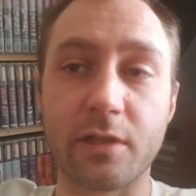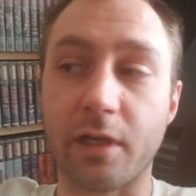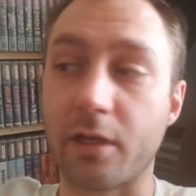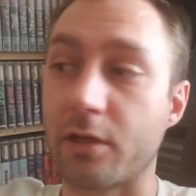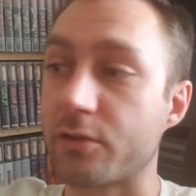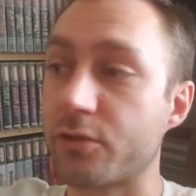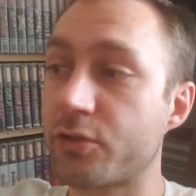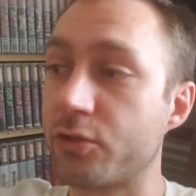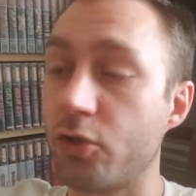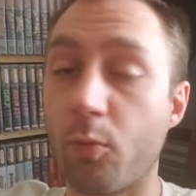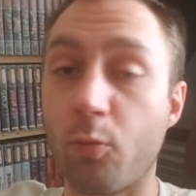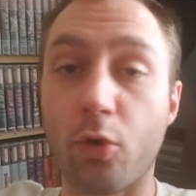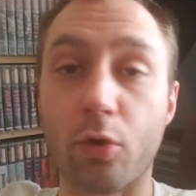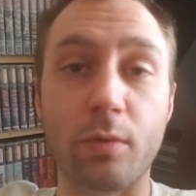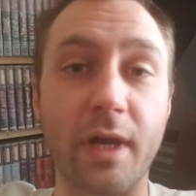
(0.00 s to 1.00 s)
there's no
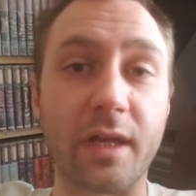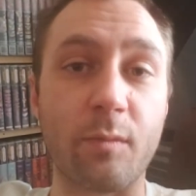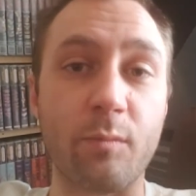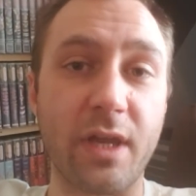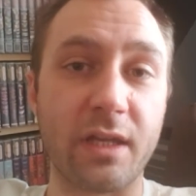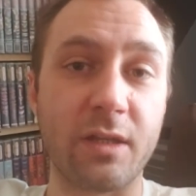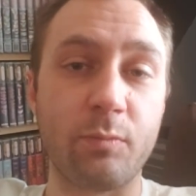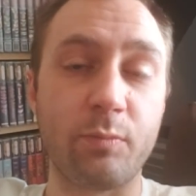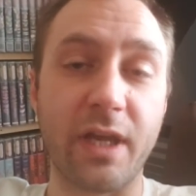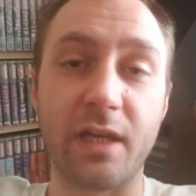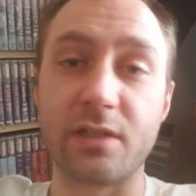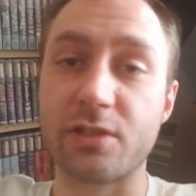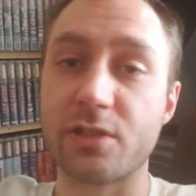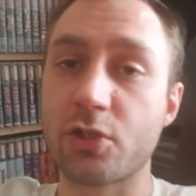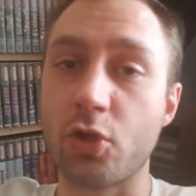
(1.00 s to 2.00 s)
more recommended
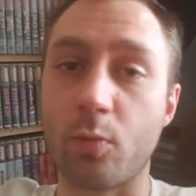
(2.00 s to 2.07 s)
pages,